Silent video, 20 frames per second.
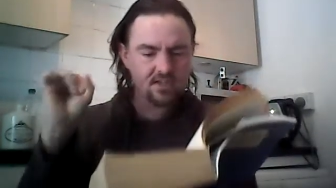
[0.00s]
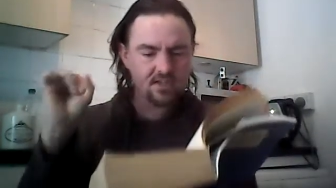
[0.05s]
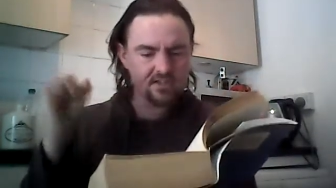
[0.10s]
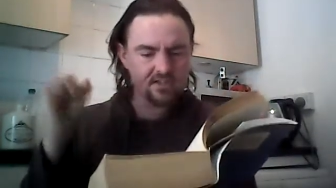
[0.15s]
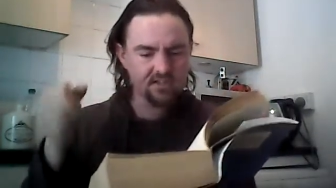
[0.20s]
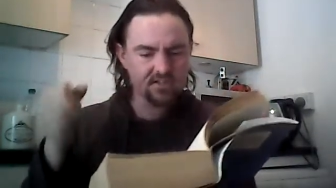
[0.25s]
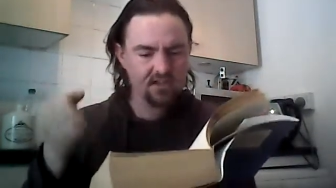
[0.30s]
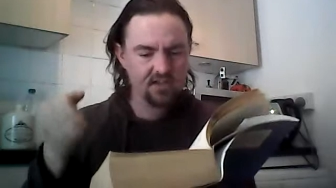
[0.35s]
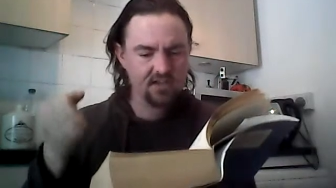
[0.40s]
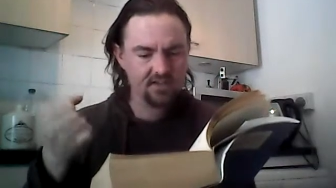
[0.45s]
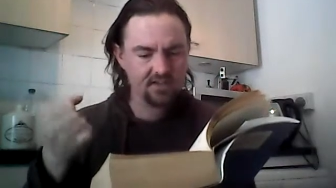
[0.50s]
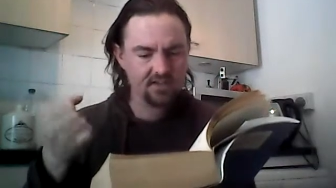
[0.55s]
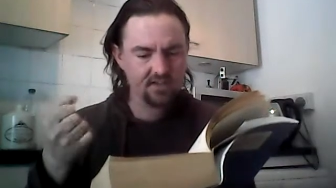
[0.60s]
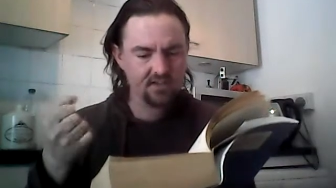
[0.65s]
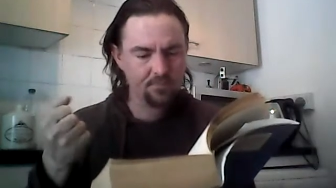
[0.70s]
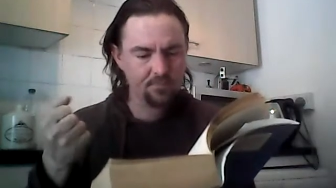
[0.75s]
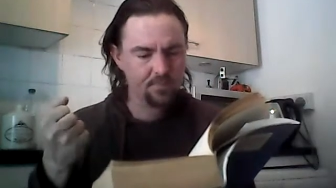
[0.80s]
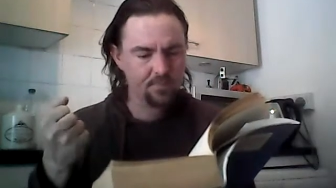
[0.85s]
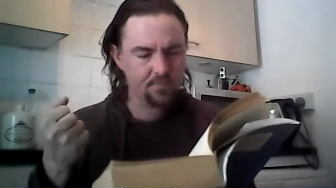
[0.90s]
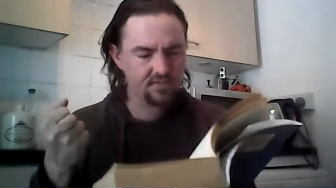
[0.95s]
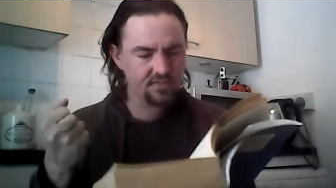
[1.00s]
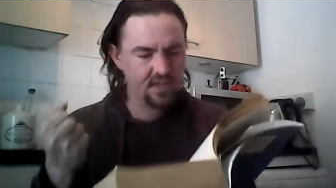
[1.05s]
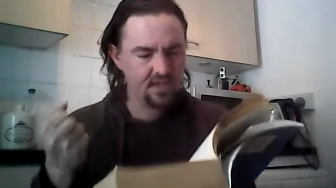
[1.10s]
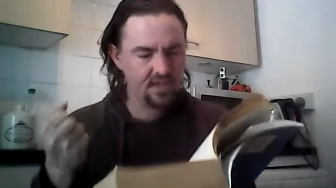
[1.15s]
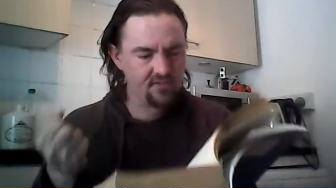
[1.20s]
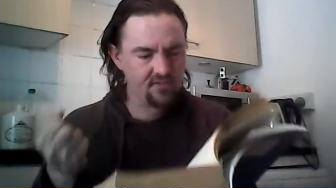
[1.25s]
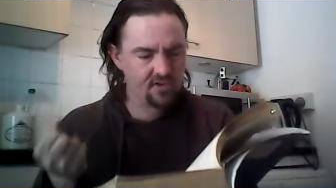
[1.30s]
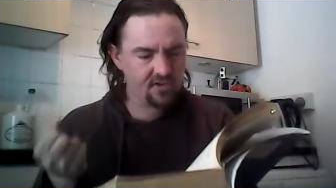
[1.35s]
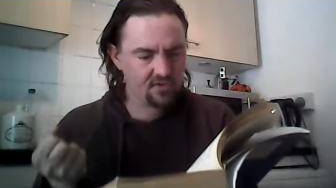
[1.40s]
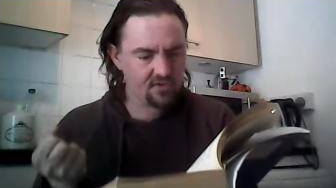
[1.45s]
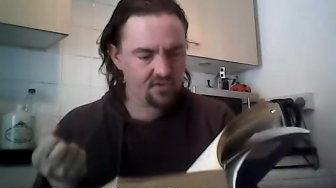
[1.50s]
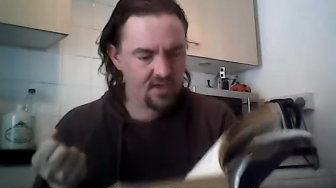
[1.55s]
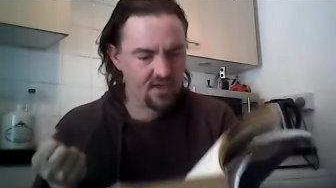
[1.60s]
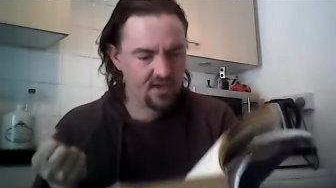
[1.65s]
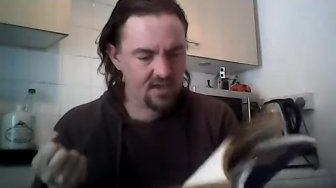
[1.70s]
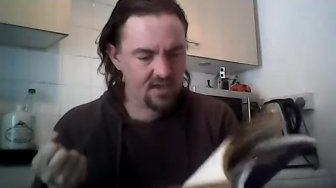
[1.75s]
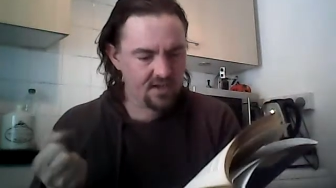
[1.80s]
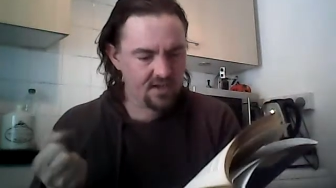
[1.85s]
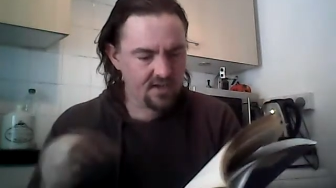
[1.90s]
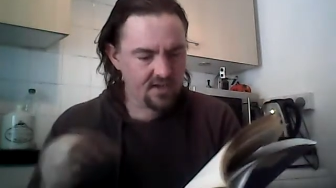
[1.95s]
sky up is ever
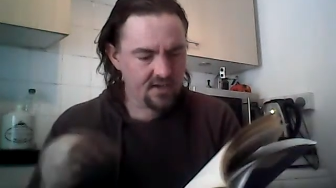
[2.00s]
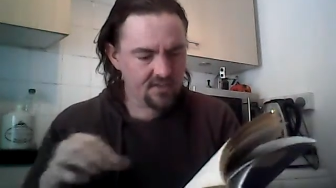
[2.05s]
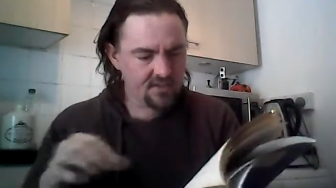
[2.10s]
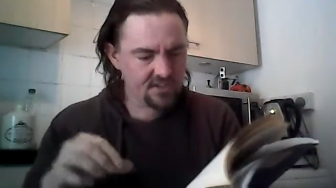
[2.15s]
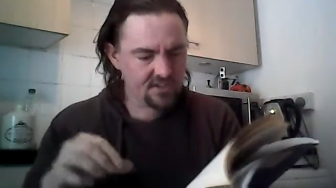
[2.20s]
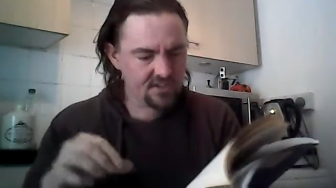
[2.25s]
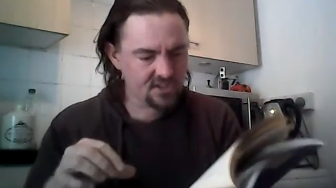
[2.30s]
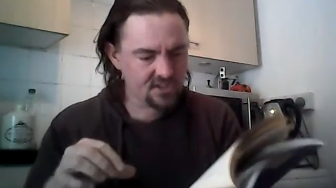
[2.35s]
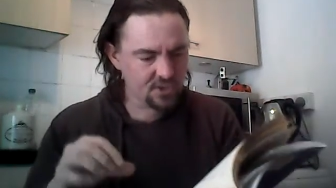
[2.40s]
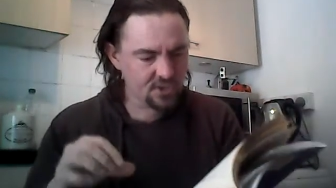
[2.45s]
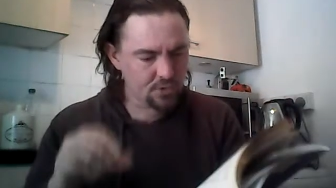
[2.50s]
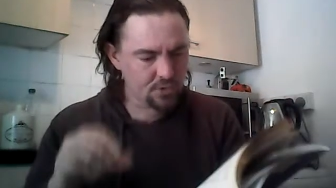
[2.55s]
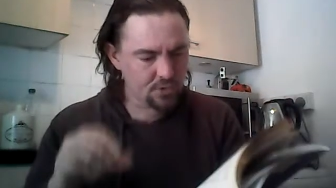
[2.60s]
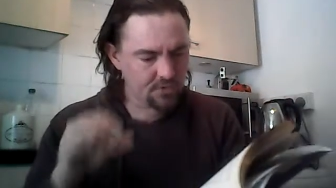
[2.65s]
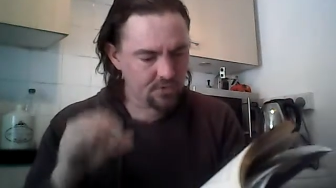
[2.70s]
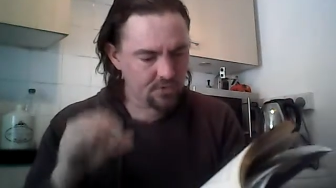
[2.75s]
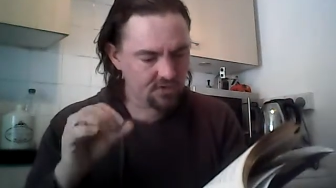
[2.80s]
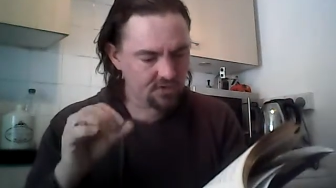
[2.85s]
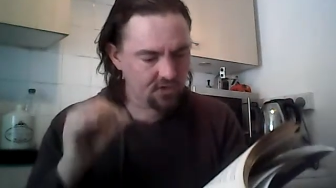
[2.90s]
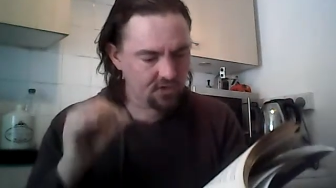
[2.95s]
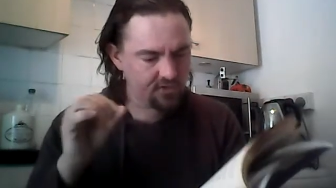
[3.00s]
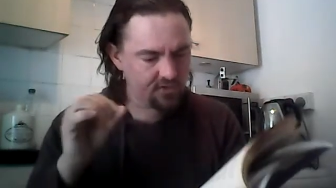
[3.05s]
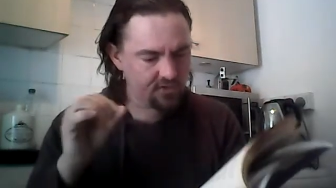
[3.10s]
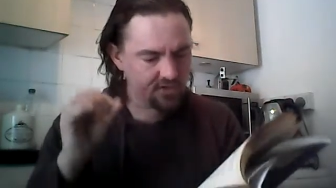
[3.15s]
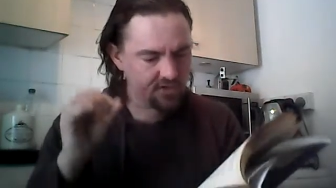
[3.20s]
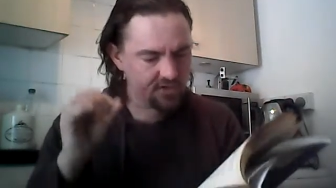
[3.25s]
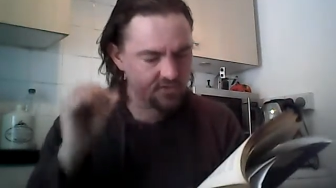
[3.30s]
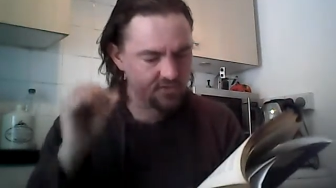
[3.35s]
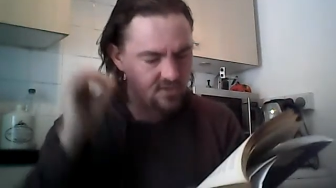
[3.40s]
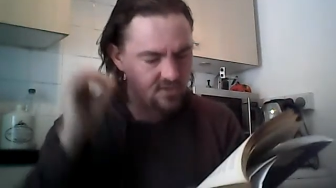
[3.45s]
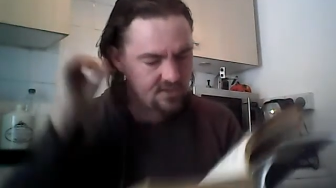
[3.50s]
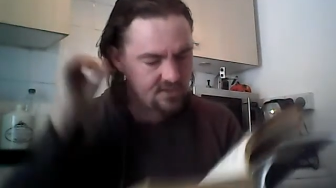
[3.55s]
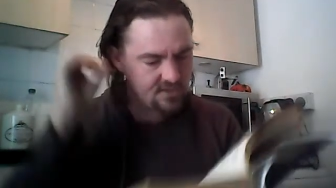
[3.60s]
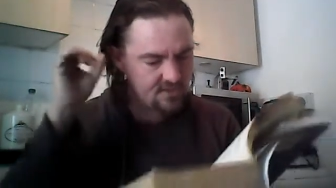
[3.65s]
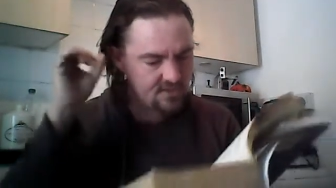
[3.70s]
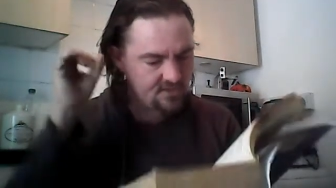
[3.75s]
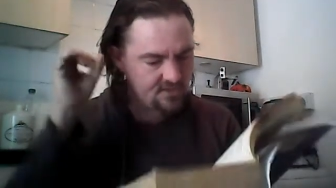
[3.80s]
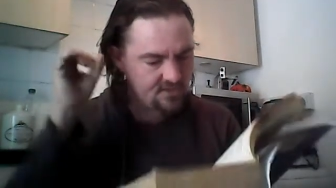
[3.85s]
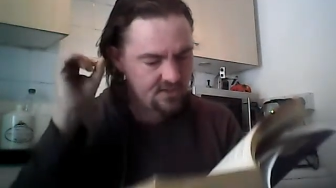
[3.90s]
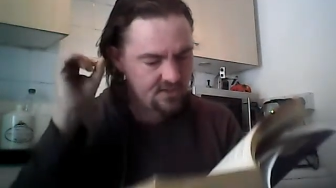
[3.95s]
grey, thus too the donkey's
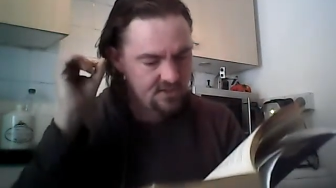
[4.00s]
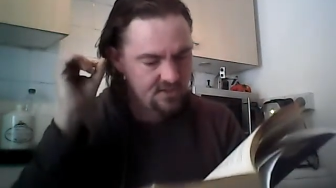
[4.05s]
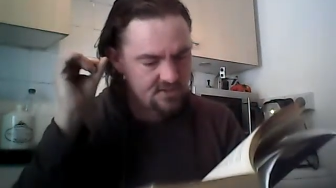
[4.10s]
ears,